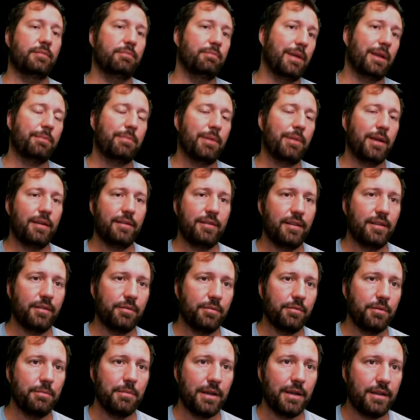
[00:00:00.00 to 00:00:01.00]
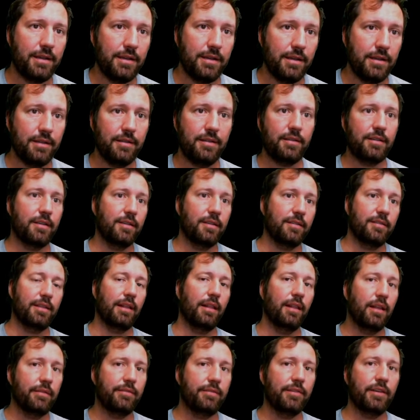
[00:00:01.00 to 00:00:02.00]
make paintings with my kids because they
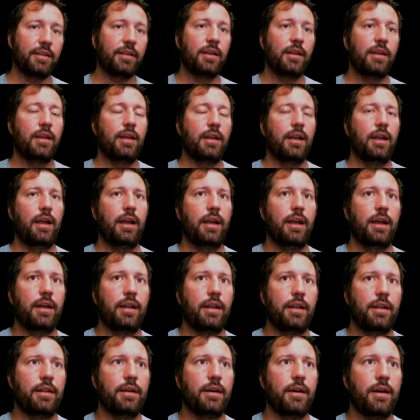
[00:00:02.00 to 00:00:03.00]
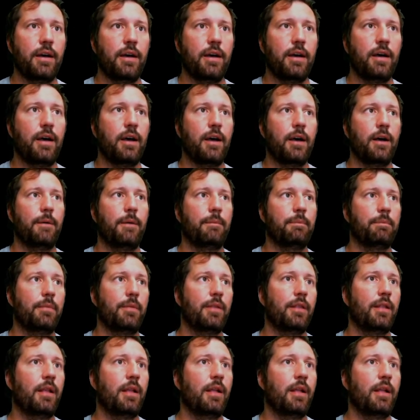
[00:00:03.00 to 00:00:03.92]
love it. And uh, um,